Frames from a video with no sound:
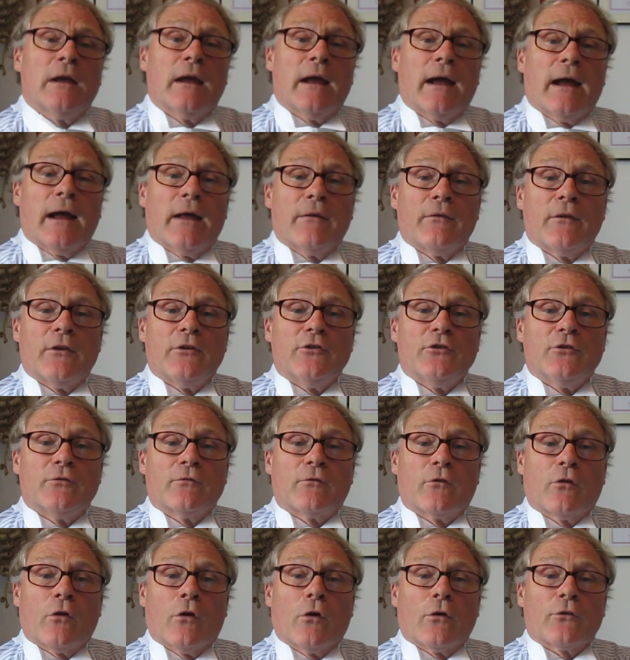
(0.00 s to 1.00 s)
And then
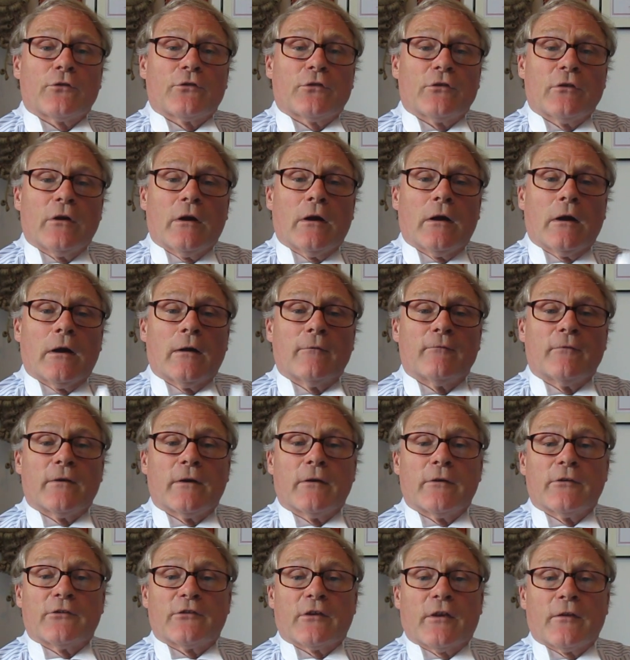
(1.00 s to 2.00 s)
you've got
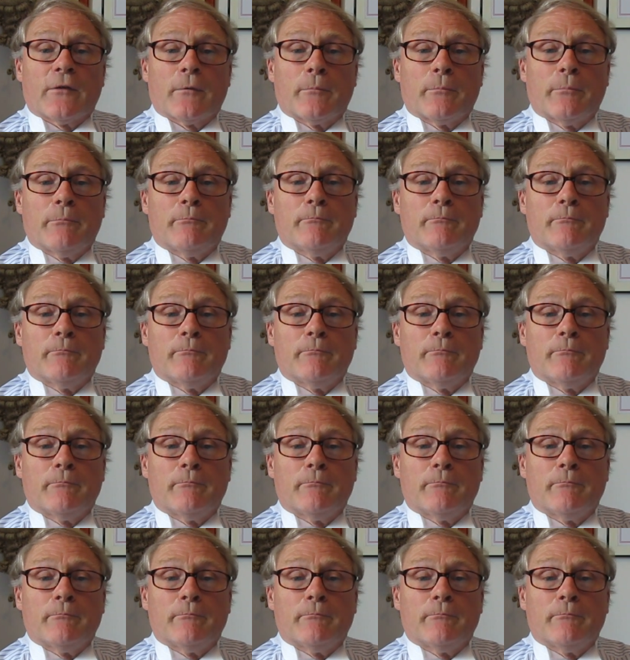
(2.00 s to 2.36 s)
various other,